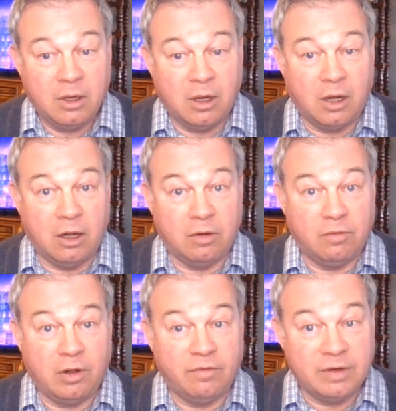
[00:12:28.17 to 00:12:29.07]

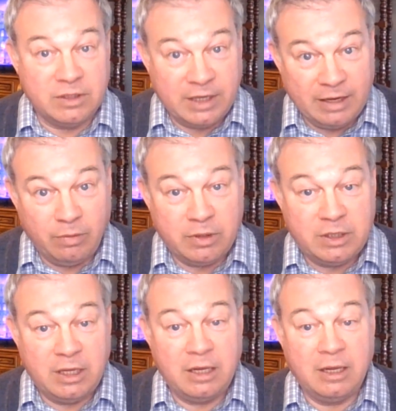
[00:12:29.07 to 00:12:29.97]
of
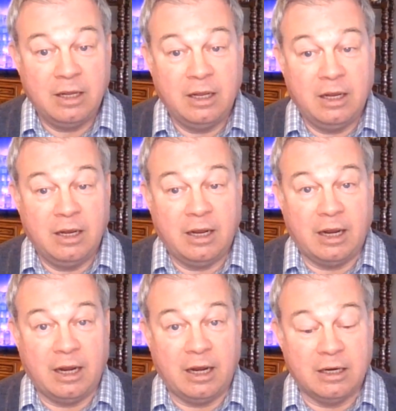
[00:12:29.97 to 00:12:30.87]
integrity
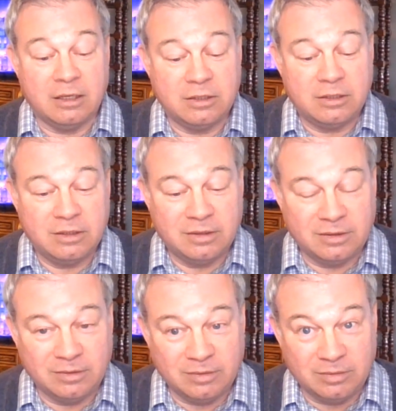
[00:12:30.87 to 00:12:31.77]
and
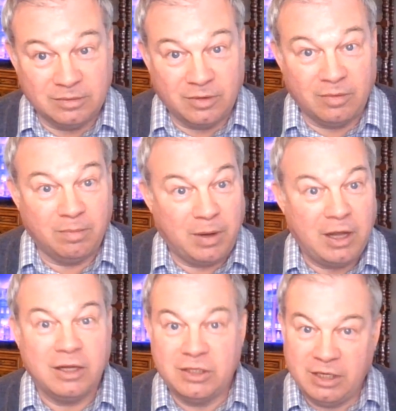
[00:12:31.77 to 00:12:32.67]

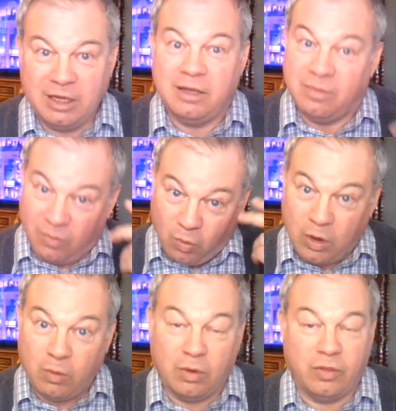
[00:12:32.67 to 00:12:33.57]
policy,
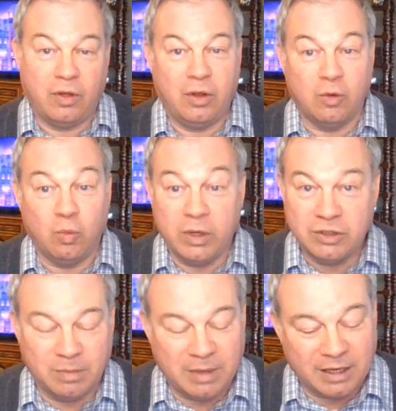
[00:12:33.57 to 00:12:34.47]
wherewithal, and
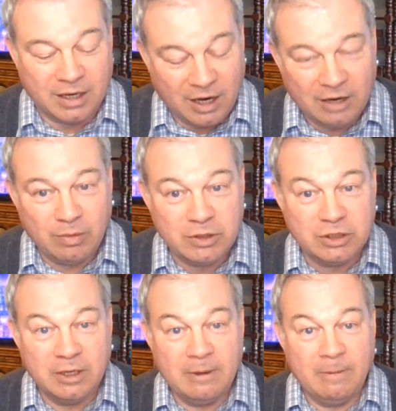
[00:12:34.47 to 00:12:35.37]
wisdom in Congress,
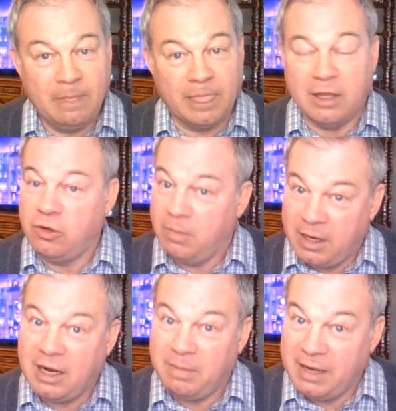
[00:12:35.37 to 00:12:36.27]
then you may
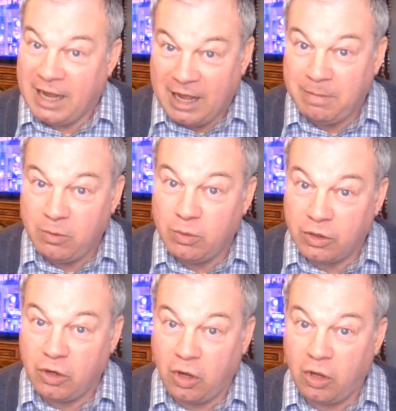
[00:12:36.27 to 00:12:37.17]
not be happy with the
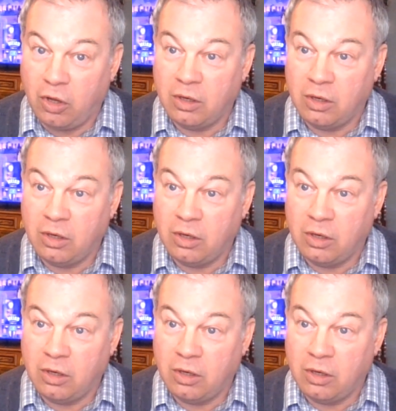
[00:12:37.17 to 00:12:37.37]
call.